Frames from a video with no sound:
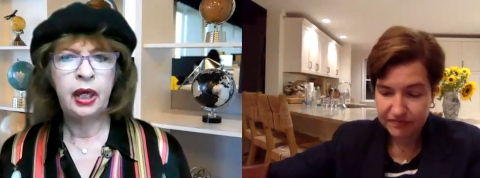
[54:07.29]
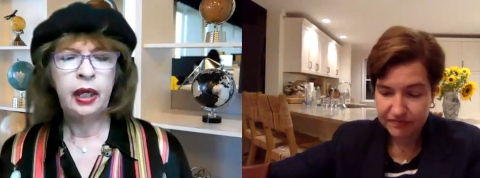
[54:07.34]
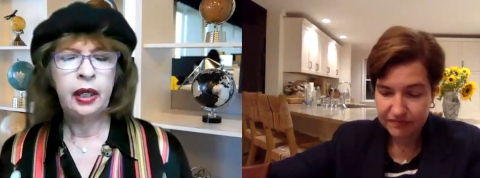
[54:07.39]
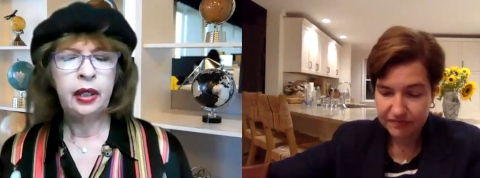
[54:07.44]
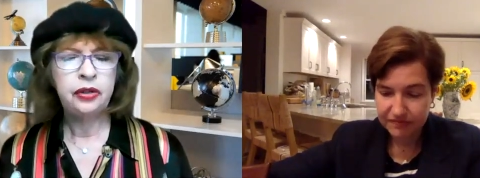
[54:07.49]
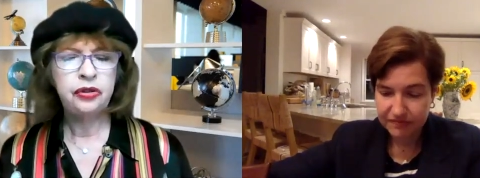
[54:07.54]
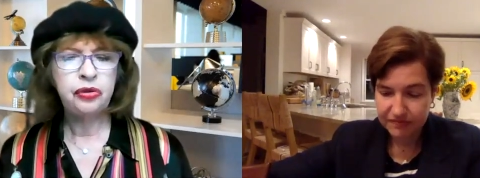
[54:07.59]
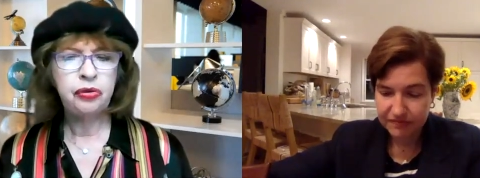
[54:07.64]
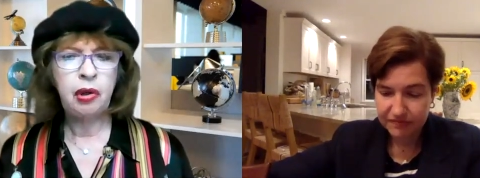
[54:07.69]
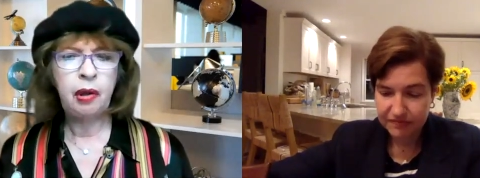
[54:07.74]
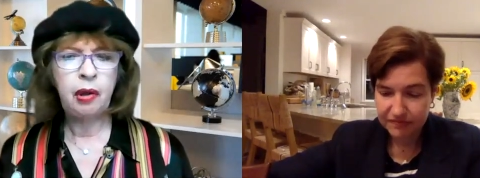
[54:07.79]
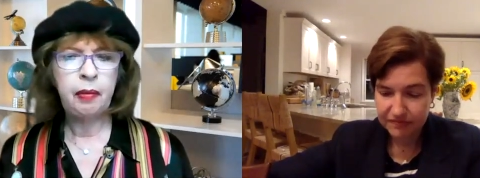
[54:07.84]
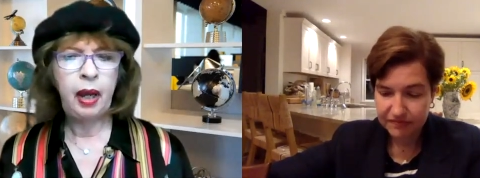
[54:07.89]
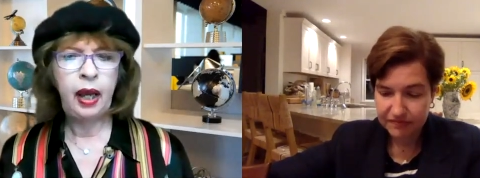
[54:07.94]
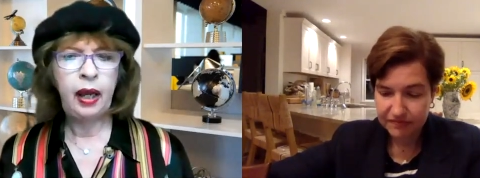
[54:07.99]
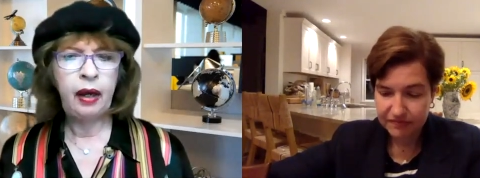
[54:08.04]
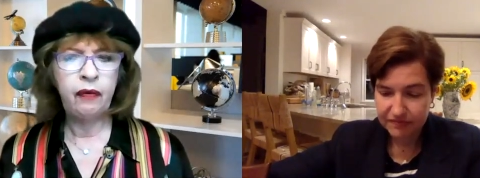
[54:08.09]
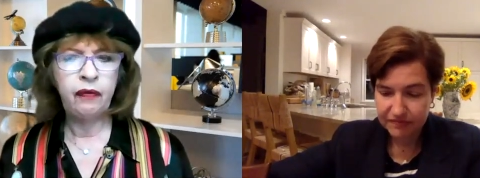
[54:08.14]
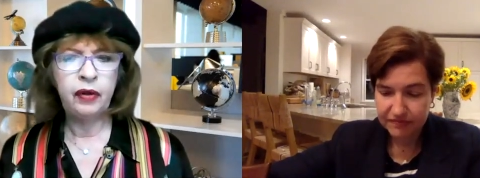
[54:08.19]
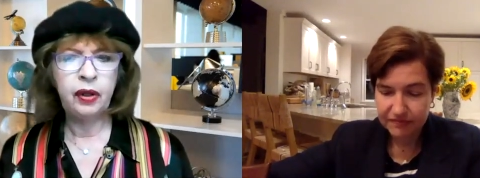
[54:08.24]
Speaker 1: is Trump
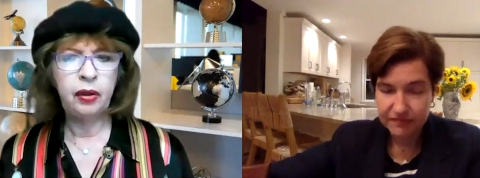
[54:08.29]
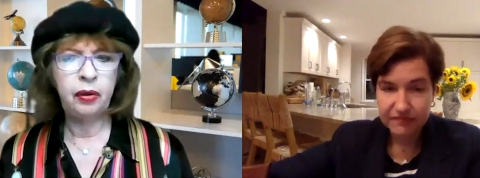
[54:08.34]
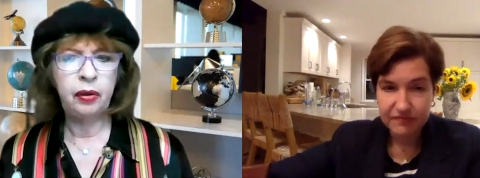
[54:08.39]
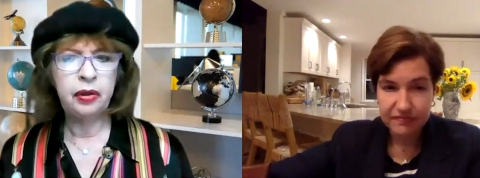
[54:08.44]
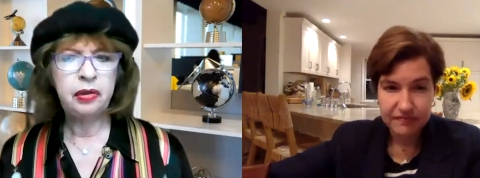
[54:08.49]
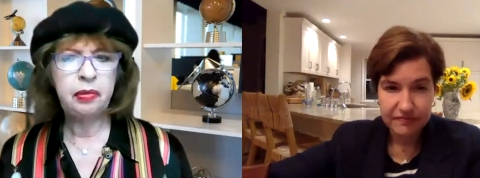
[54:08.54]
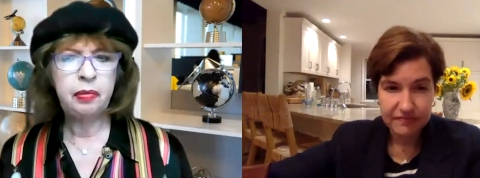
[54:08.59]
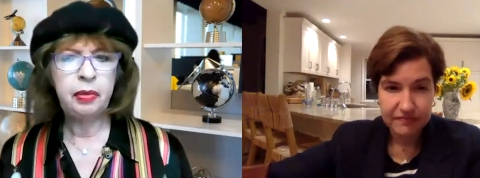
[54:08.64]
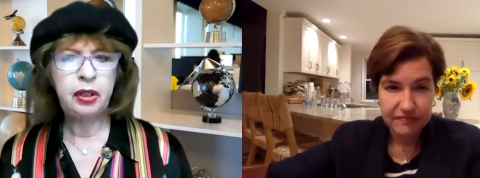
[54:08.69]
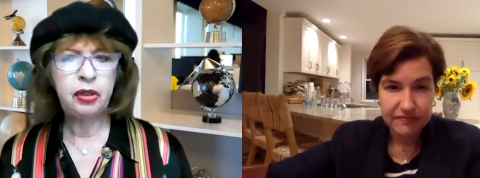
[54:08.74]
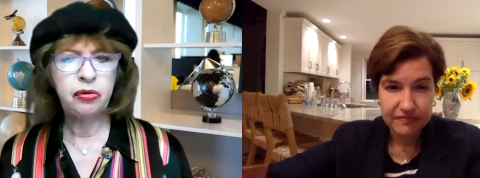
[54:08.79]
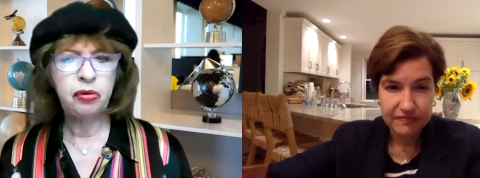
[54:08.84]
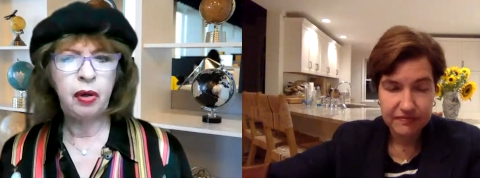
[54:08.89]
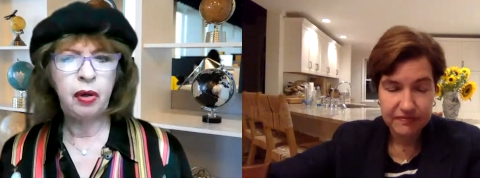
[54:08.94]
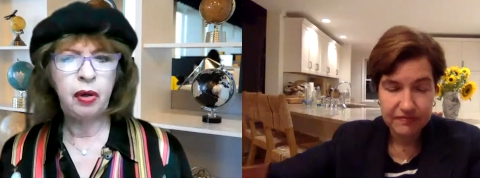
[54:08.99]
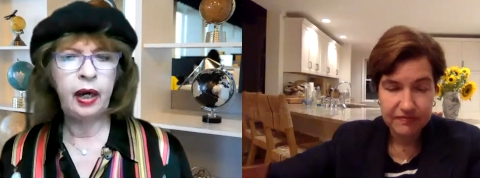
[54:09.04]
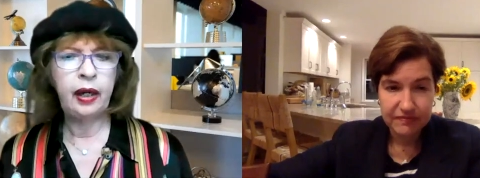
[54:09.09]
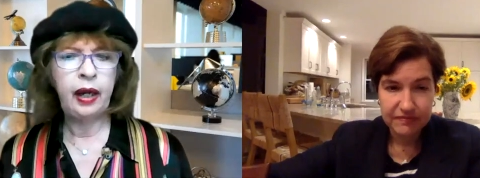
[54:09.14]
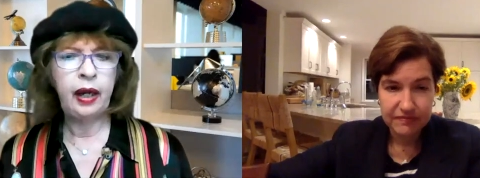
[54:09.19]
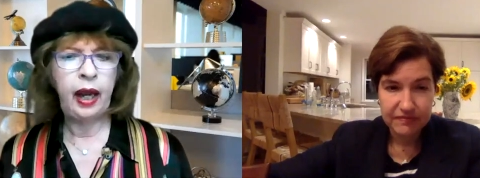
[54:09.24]
ever going to be
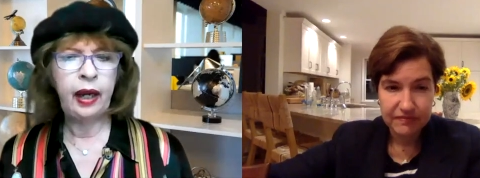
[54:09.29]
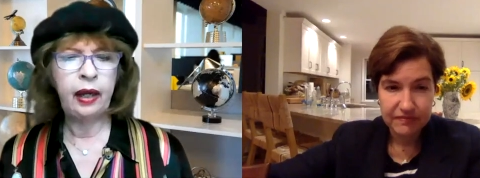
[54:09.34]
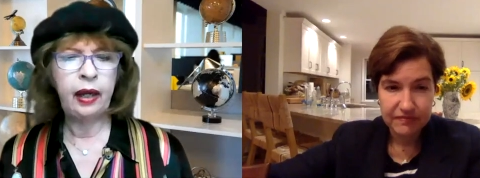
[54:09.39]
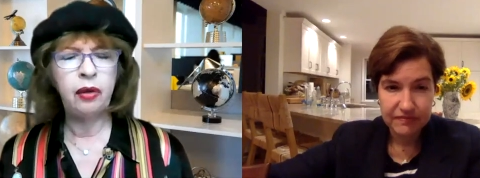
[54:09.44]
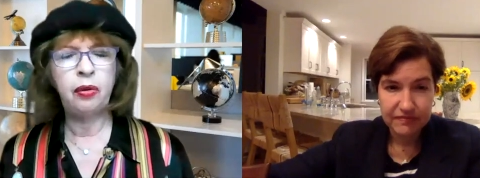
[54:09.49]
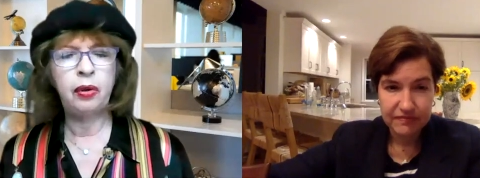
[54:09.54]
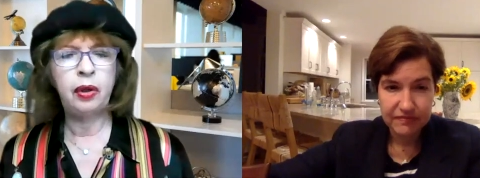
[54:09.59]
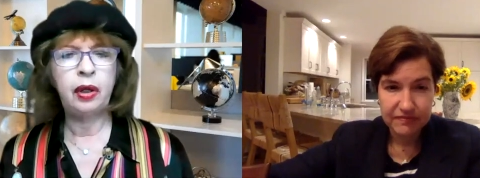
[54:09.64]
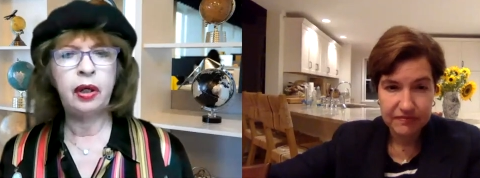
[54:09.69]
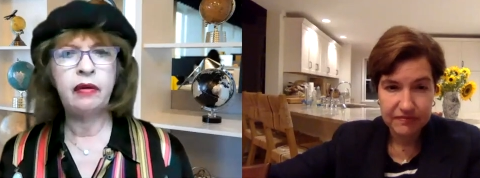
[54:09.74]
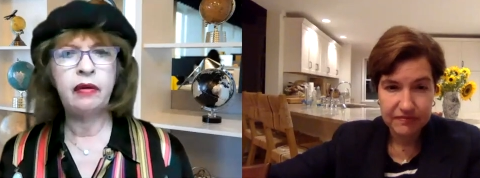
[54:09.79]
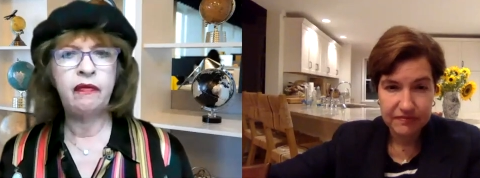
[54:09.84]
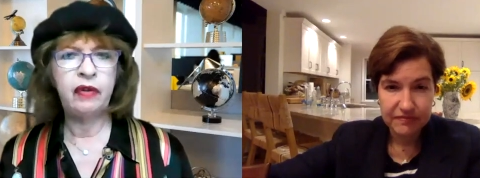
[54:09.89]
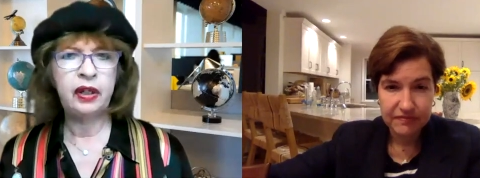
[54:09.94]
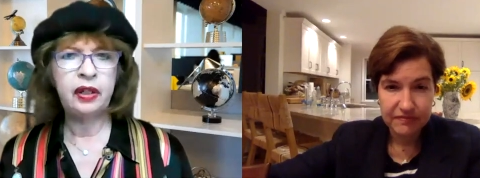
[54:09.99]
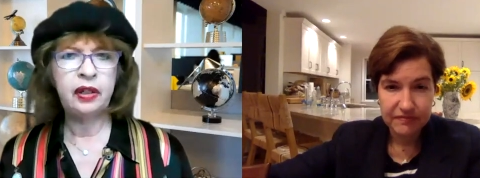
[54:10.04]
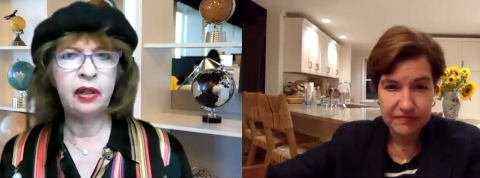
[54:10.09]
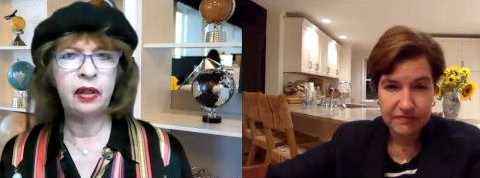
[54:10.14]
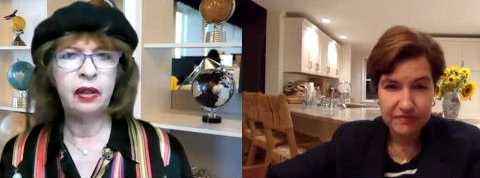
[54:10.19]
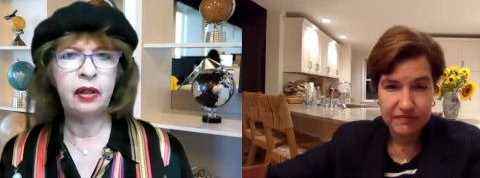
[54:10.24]
tried and or
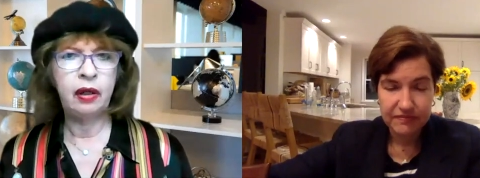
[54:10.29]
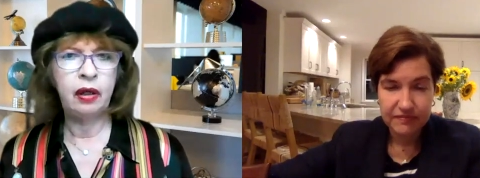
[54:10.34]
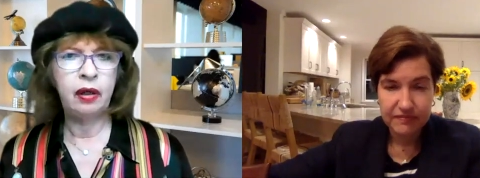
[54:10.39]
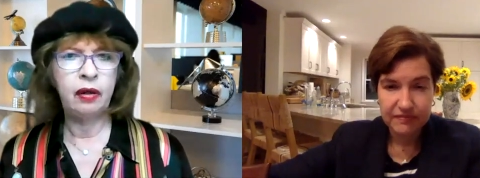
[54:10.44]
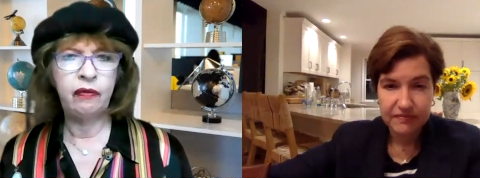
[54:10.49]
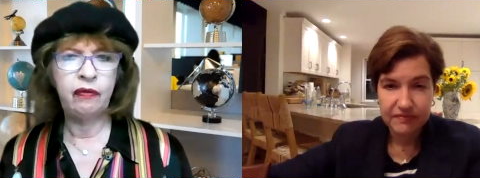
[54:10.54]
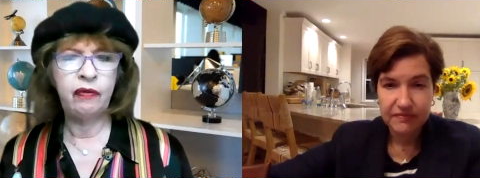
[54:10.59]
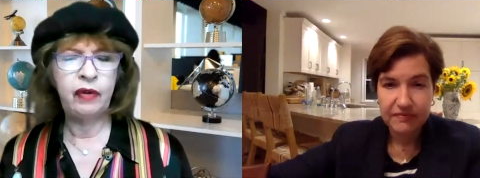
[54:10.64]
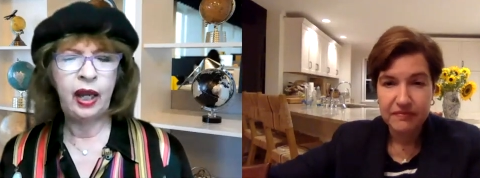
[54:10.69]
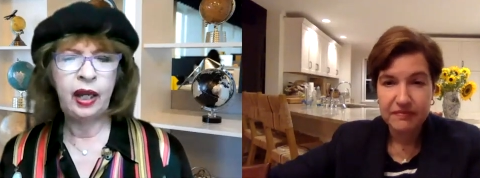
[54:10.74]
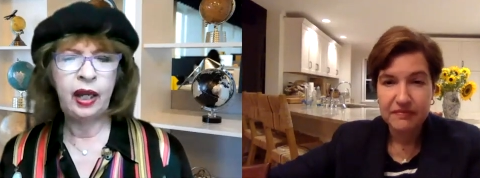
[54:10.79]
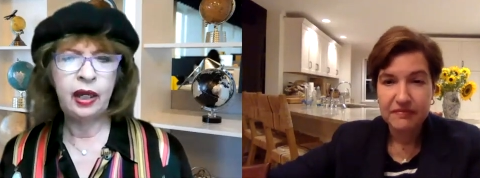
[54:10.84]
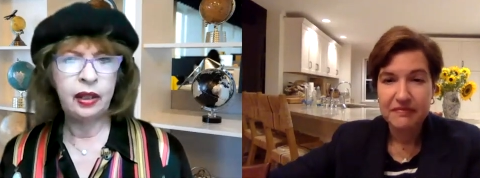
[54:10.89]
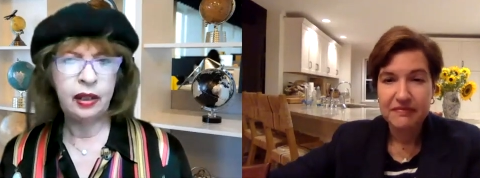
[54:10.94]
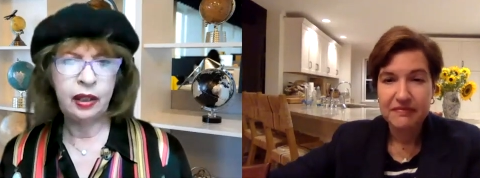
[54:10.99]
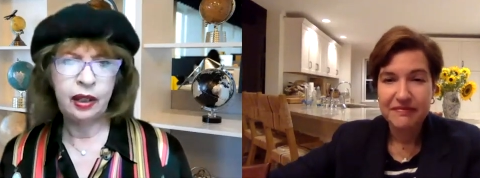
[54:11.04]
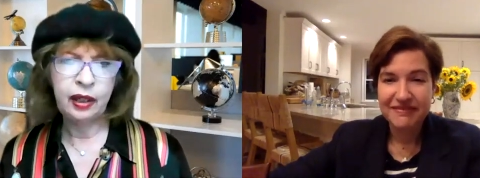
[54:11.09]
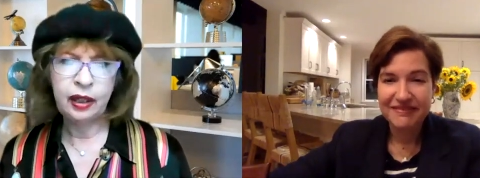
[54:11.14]
convicted of anything?